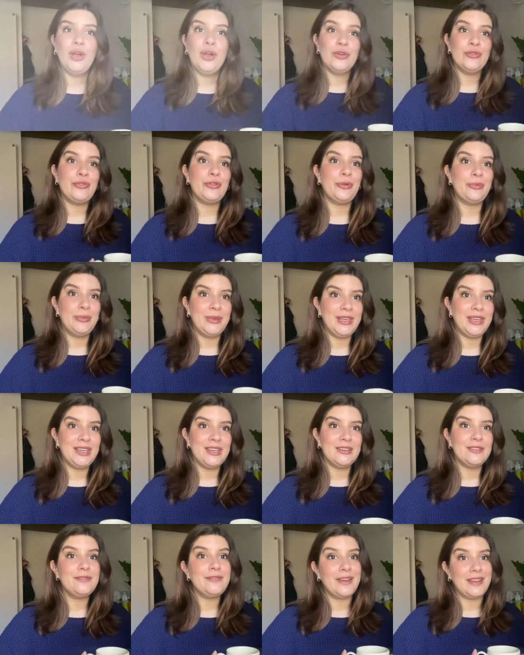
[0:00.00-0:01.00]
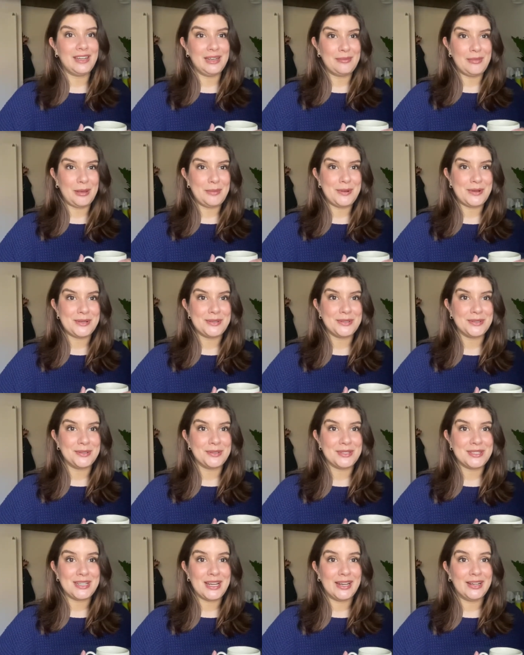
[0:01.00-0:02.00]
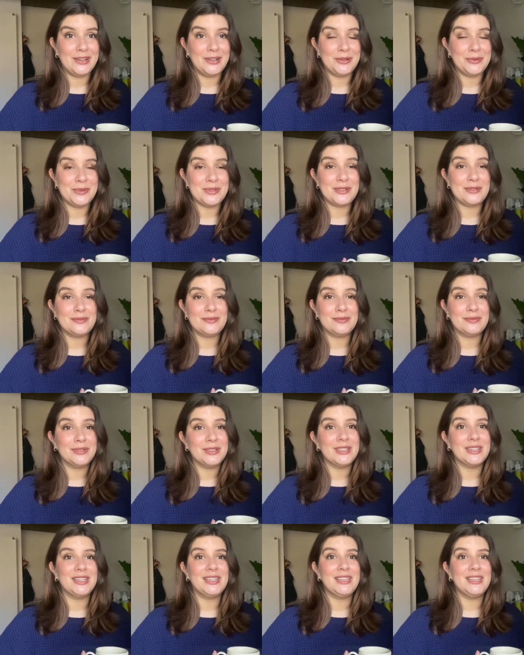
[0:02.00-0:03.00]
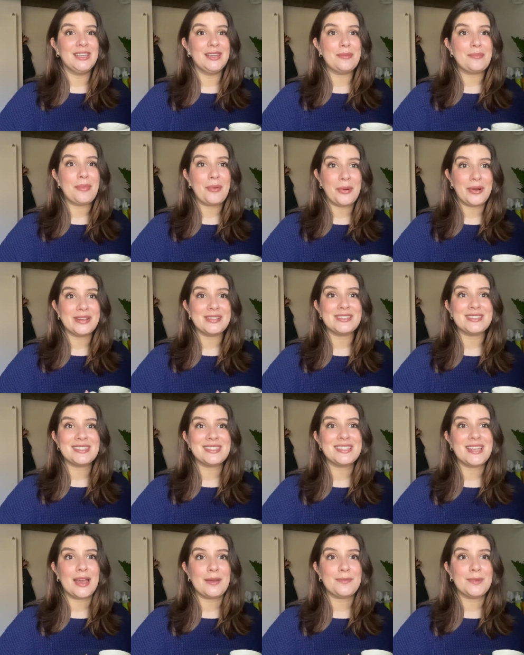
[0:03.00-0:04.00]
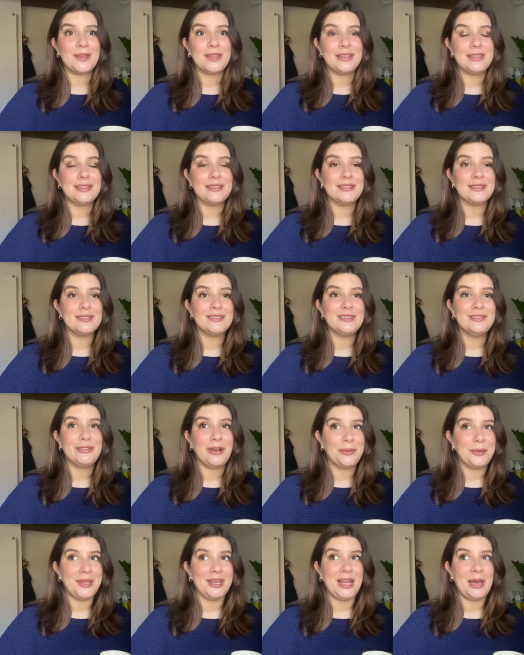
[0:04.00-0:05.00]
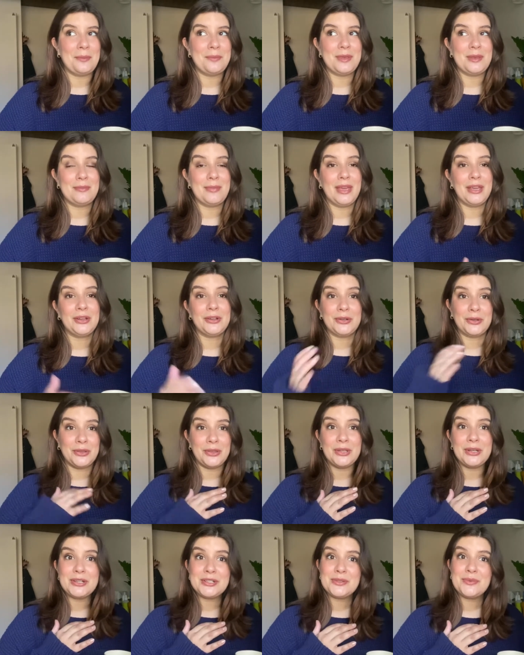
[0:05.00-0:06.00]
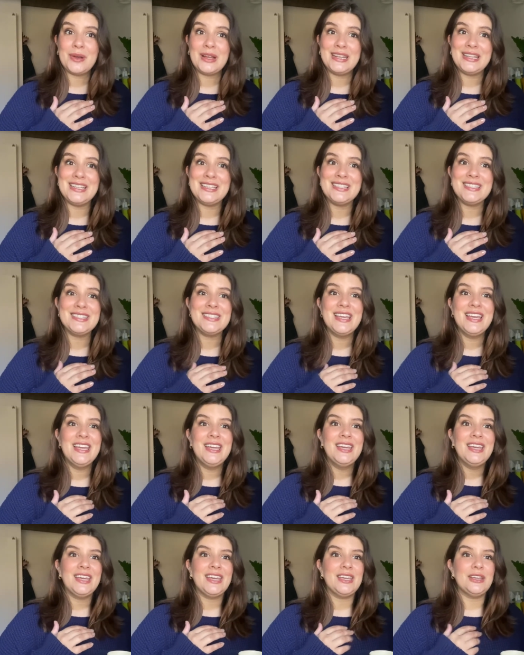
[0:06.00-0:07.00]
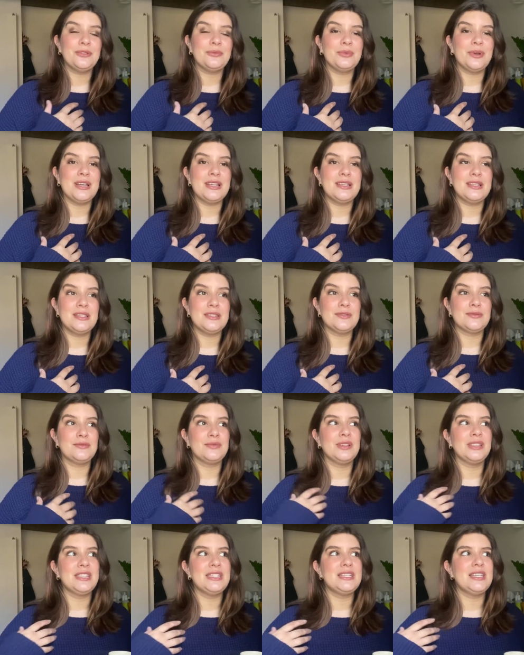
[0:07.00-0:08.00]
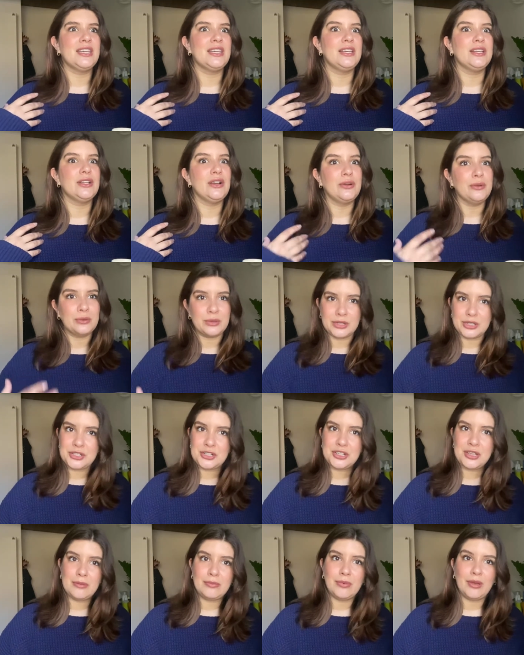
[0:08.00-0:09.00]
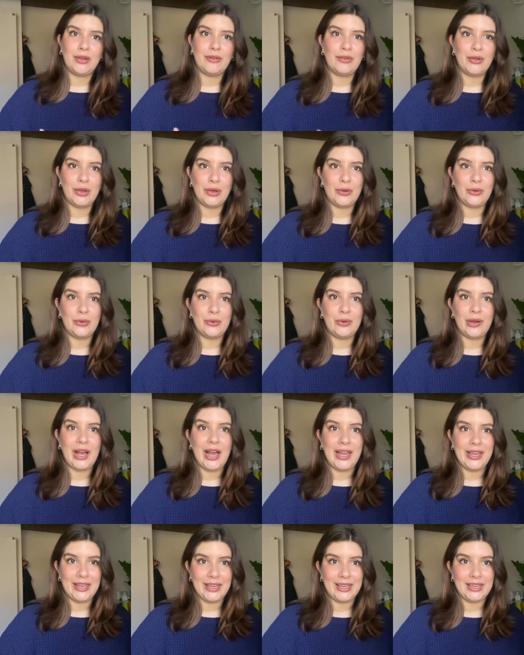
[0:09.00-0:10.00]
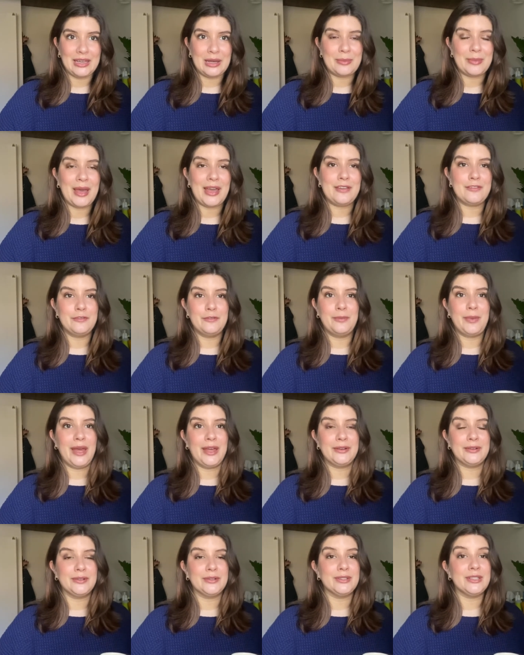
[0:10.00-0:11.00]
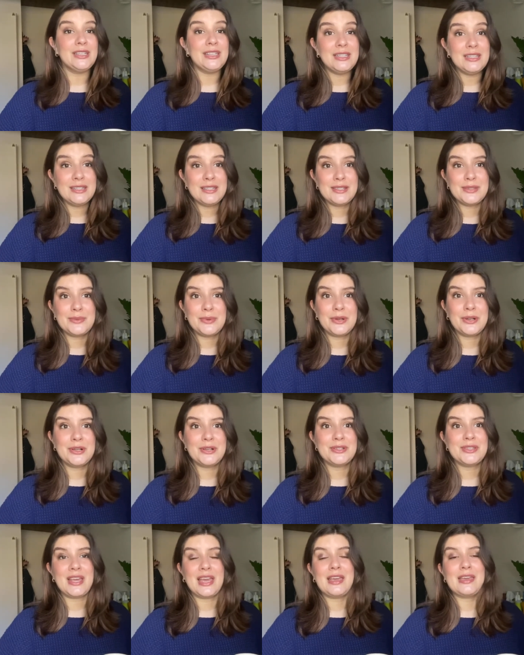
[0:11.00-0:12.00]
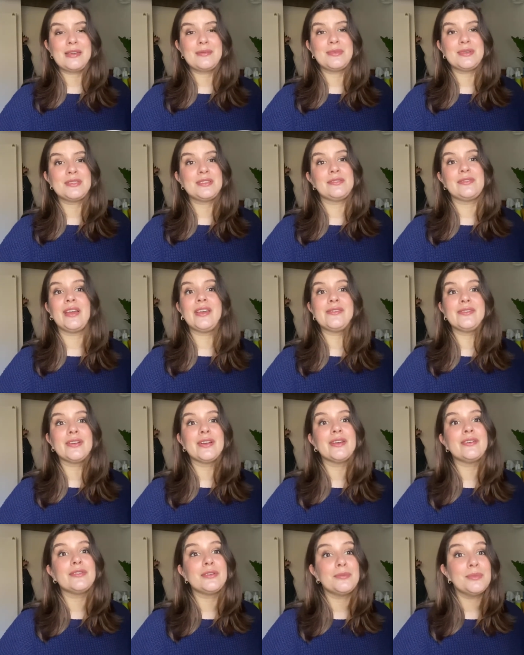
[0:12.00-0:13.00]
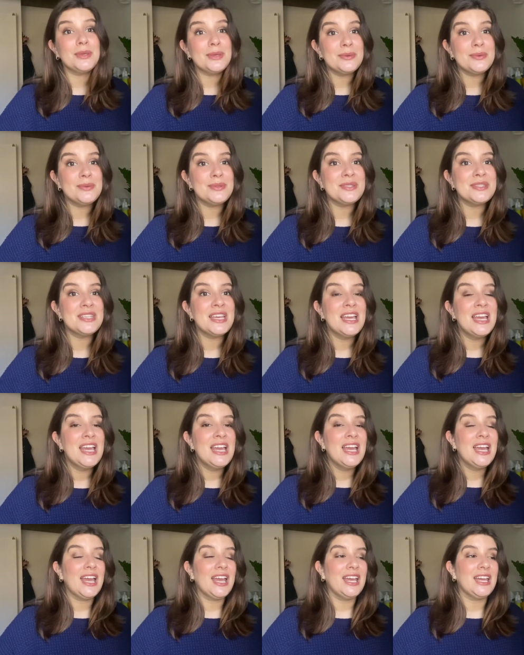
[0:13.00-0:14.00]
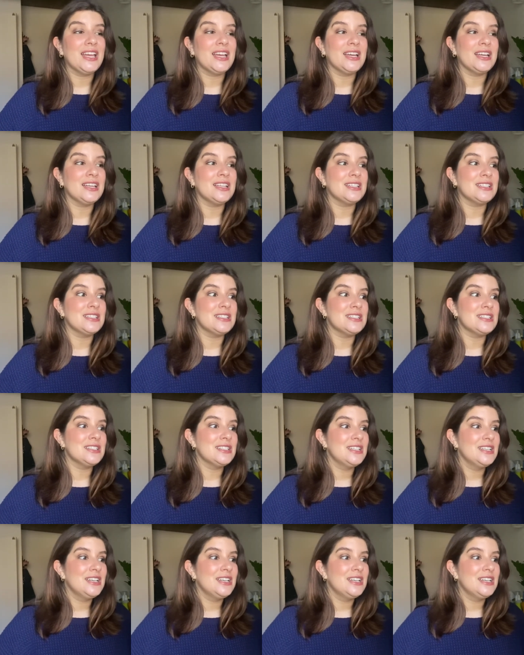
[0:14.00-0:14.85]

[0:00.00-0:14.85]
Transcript: For me, finding my personal style was a really important step in growing up in my earlier 20s. It was really taking ownership of who I am. I've battled eating disorders, I am a survivor of abuse, and